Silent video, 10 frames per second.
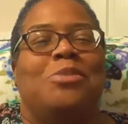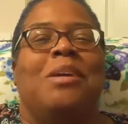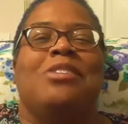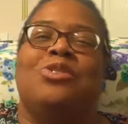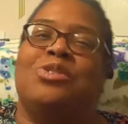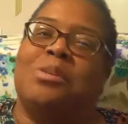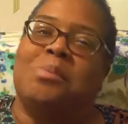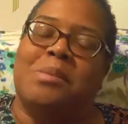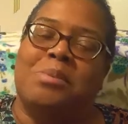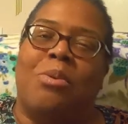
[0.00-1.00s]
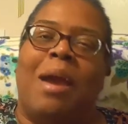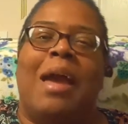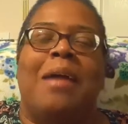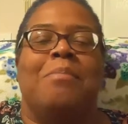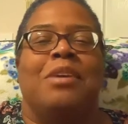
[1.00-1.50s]
Make sure you
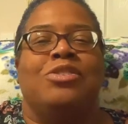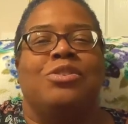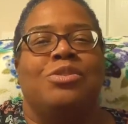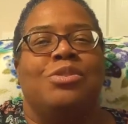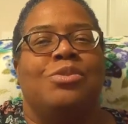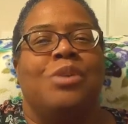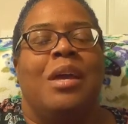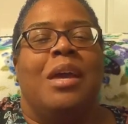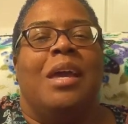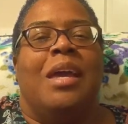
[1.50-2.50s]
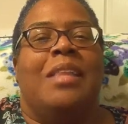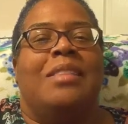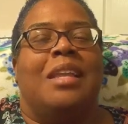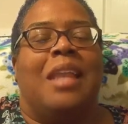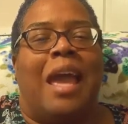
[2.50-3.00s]
subscribe. Make sure you hit
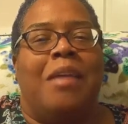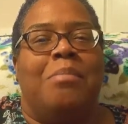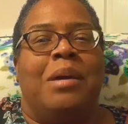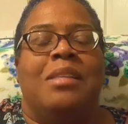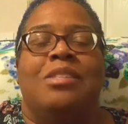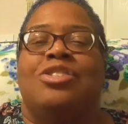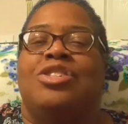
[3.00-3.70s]
the like button.